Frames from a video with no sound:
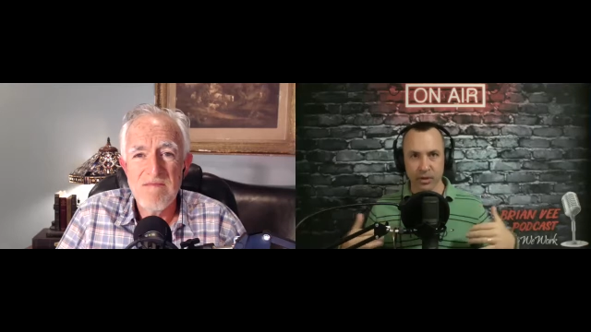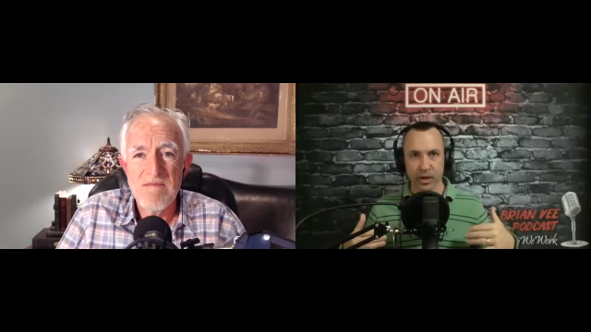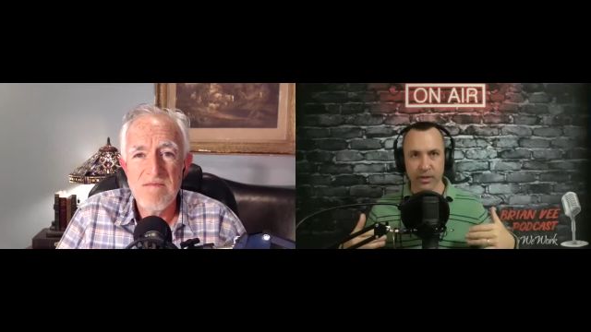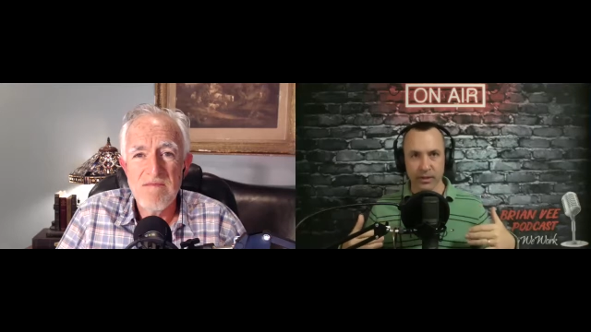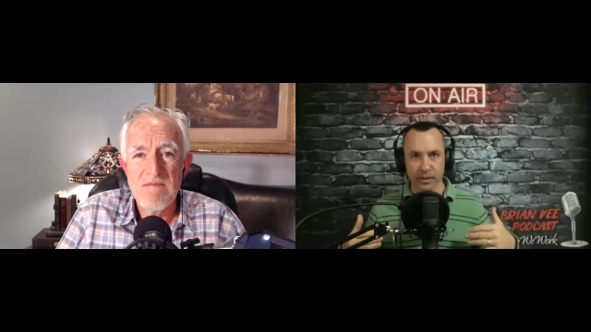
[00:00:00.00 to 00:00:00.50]

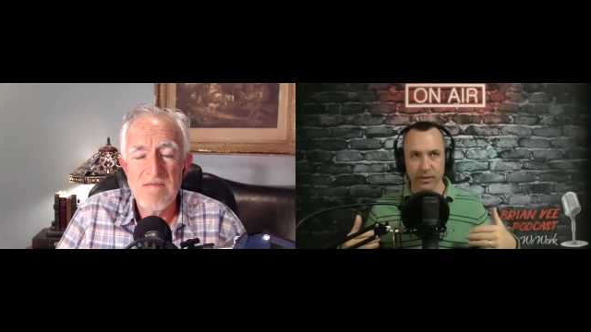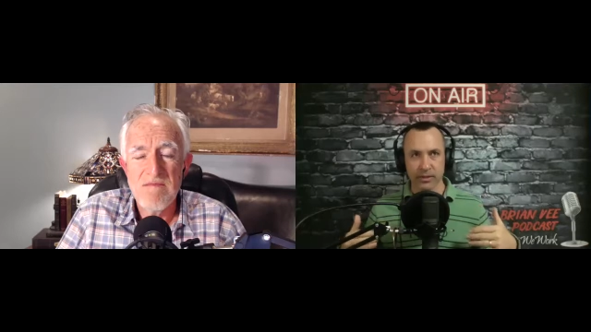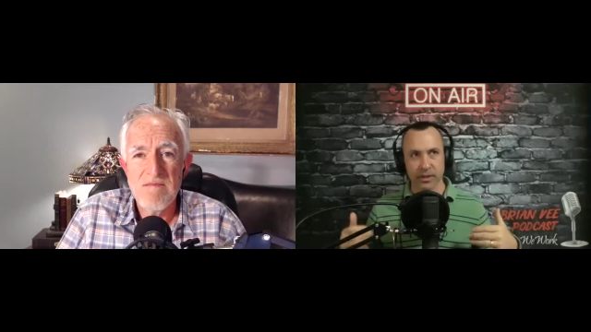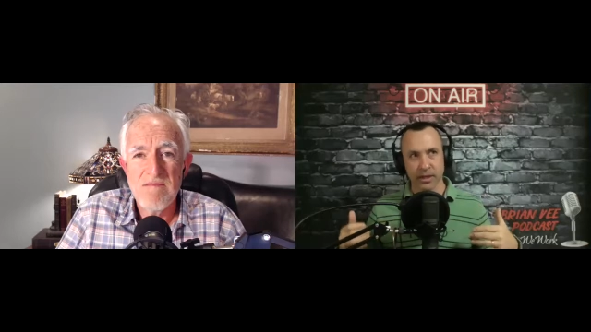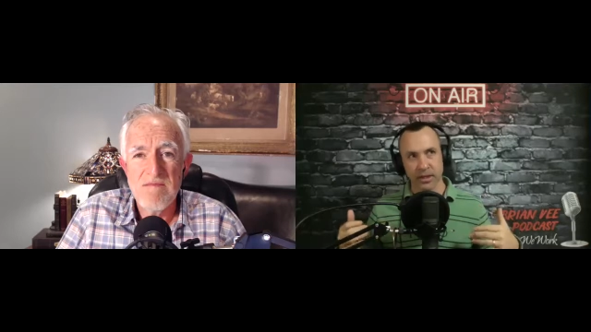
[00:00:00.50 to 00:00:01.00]
Speaker 1: on
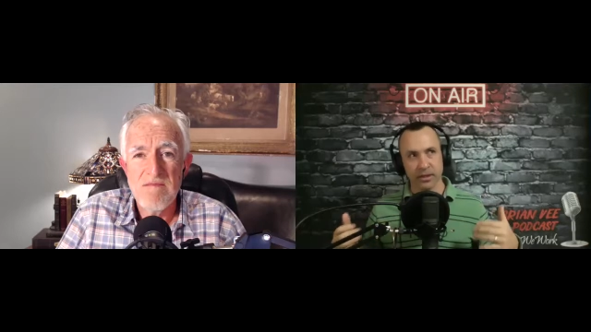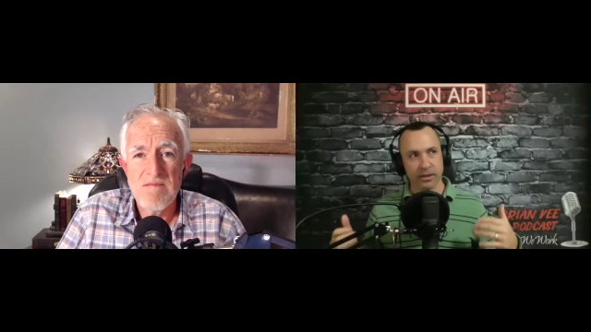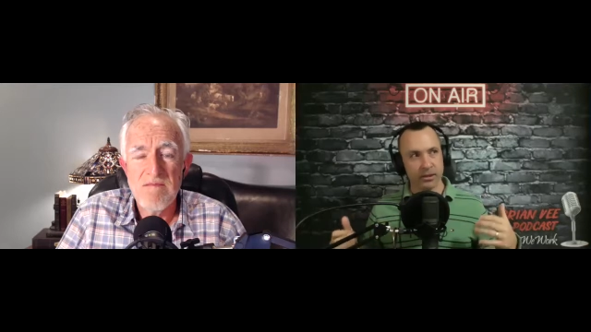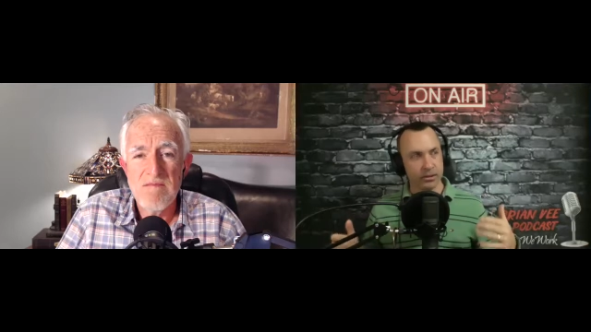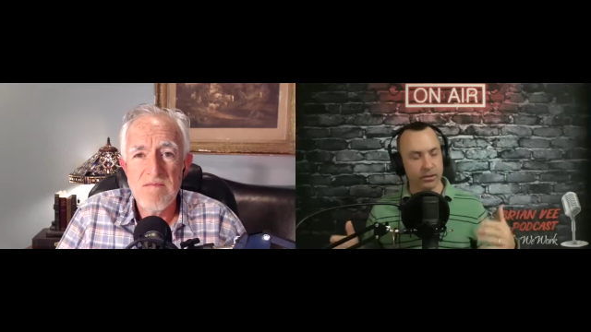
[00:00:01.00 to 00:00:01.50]
these, like,
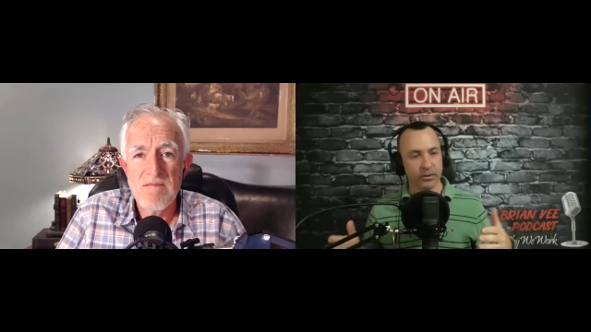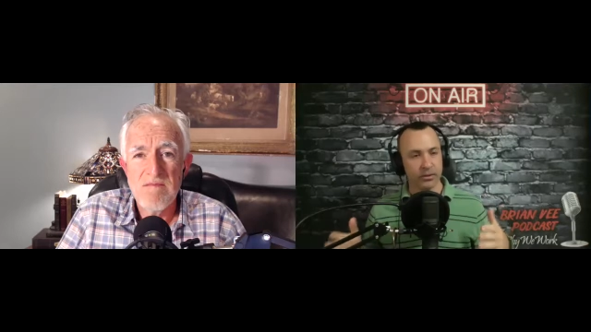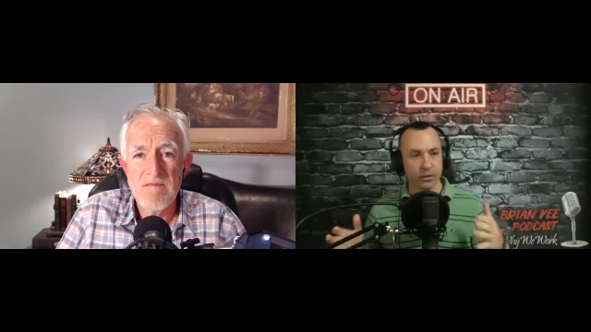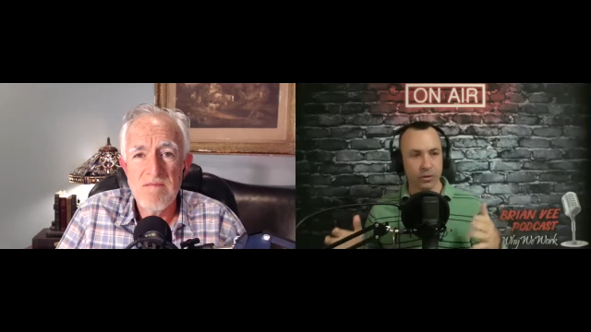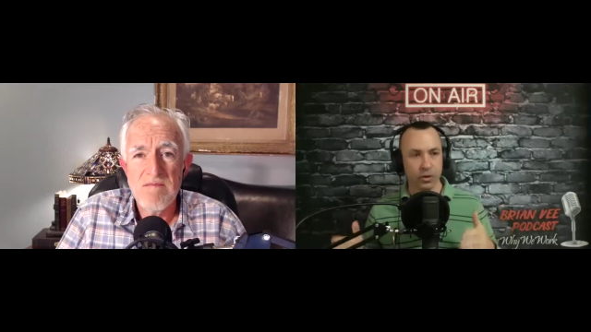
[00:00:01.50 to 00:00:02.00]
you know,
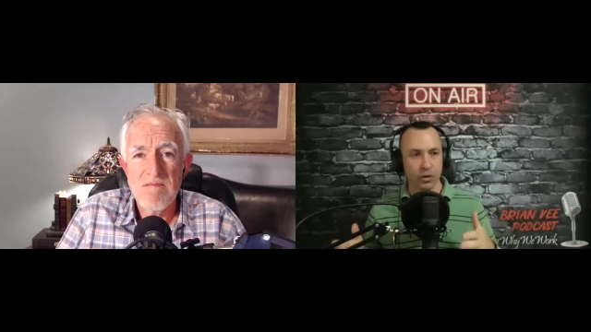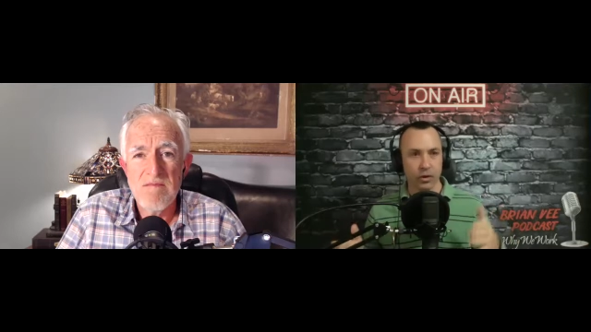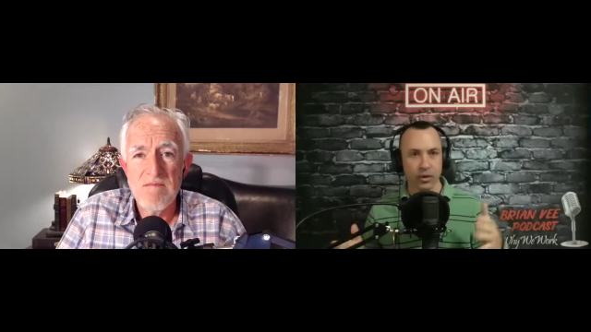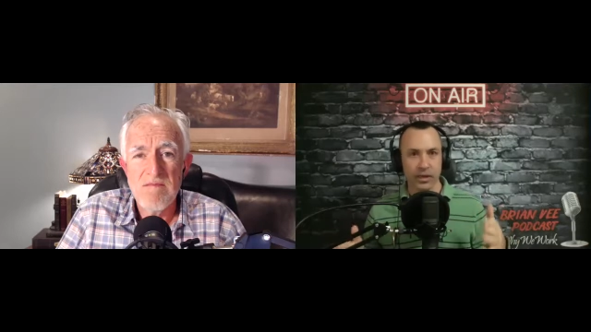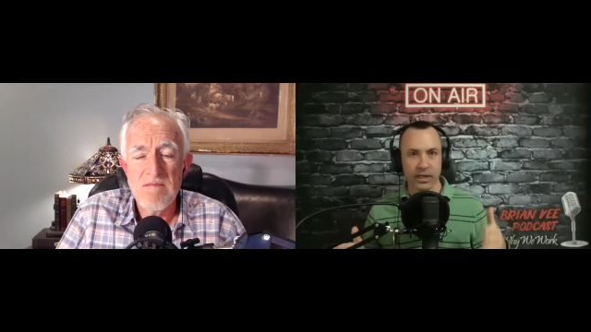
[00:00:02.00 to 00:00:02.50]
the
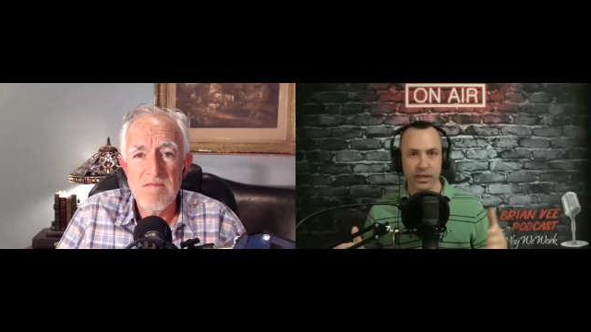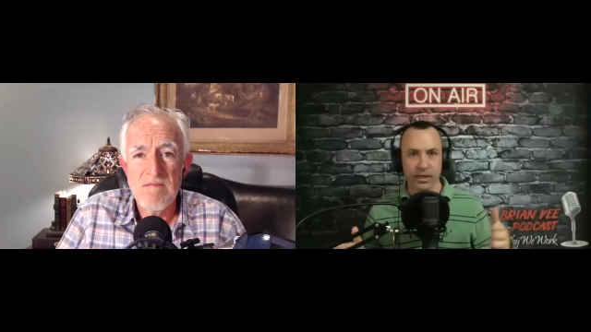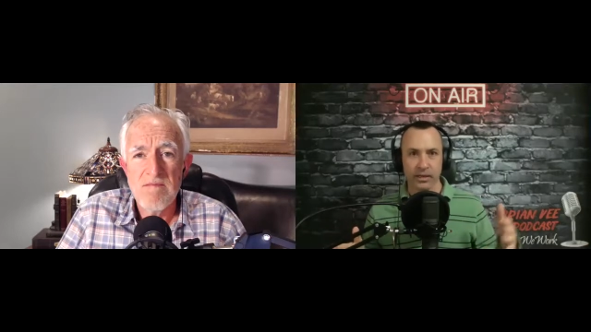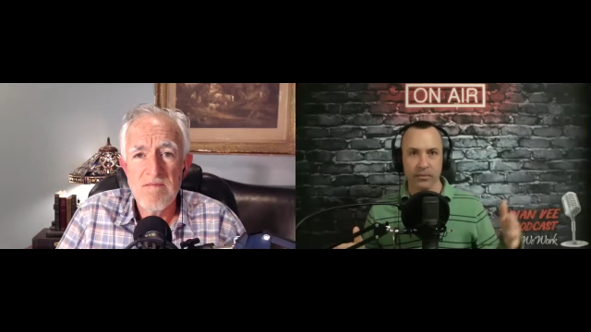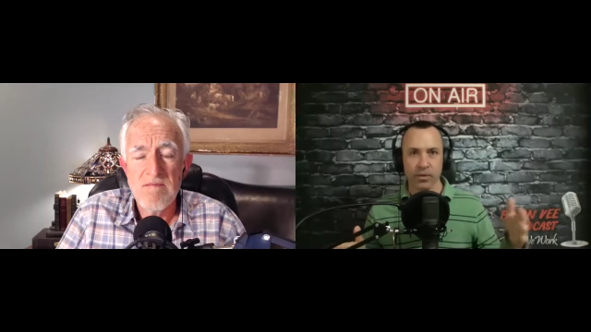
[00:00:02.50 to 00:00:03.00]
lower
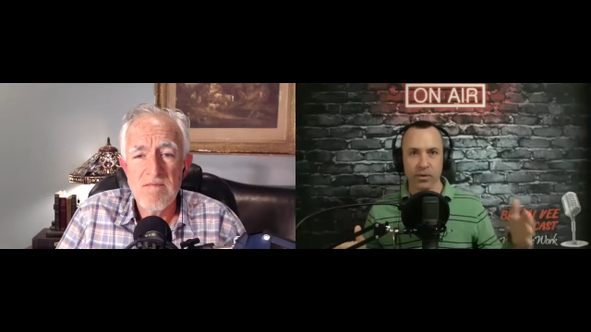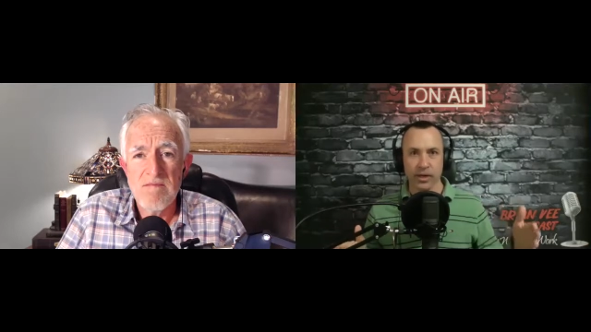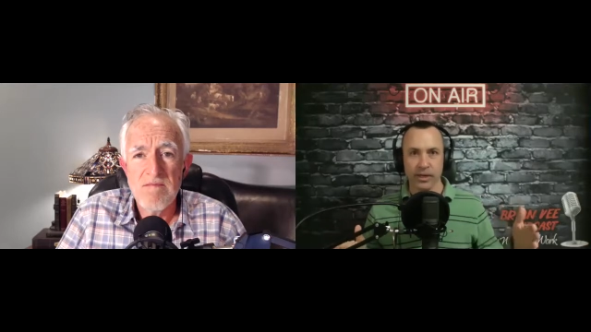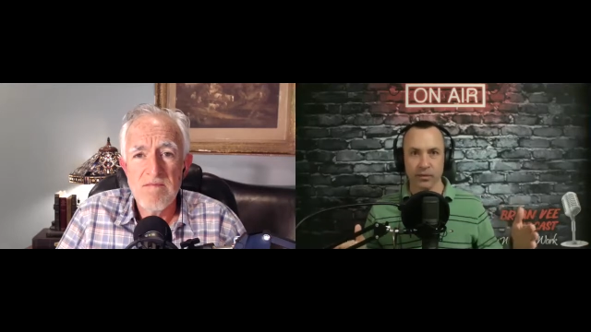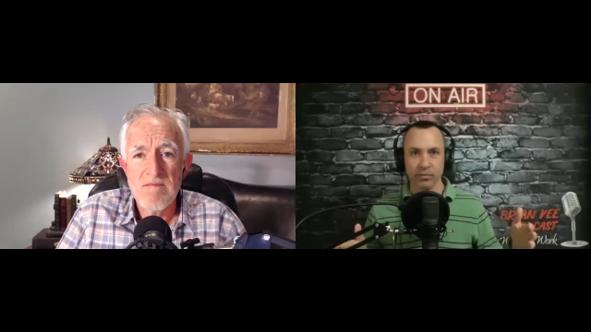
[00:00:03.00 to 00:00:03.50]
income
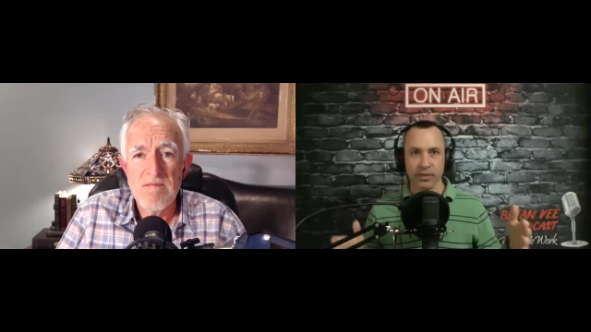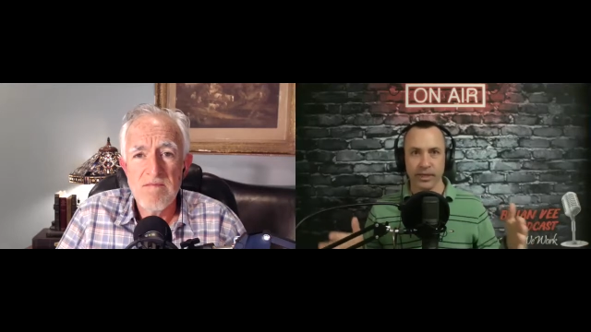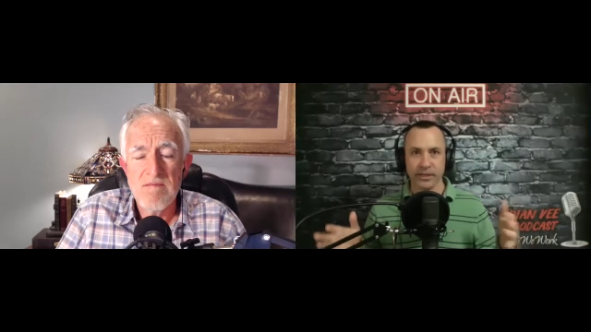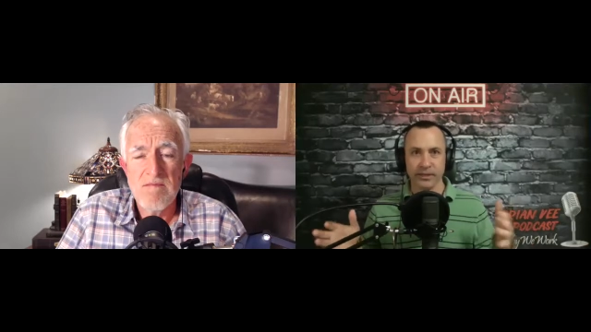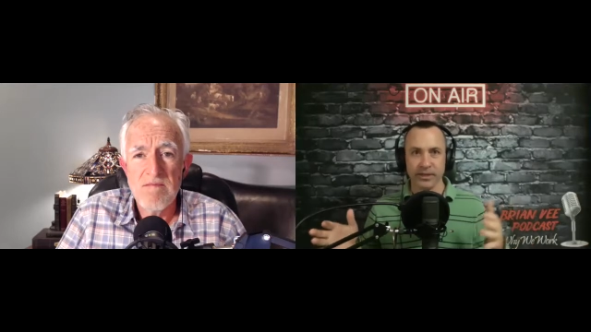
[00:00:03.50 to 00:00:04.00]
Oriental
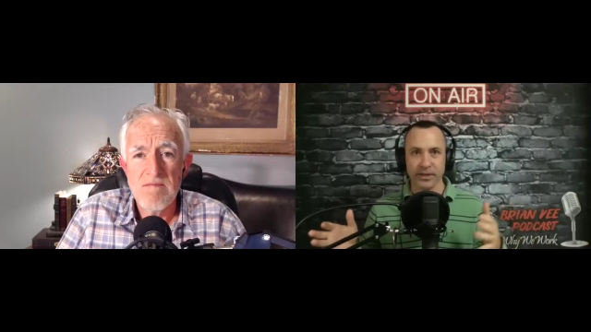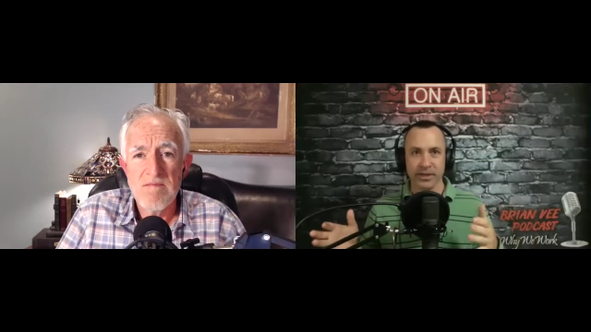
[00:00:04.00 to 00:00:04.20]
Place,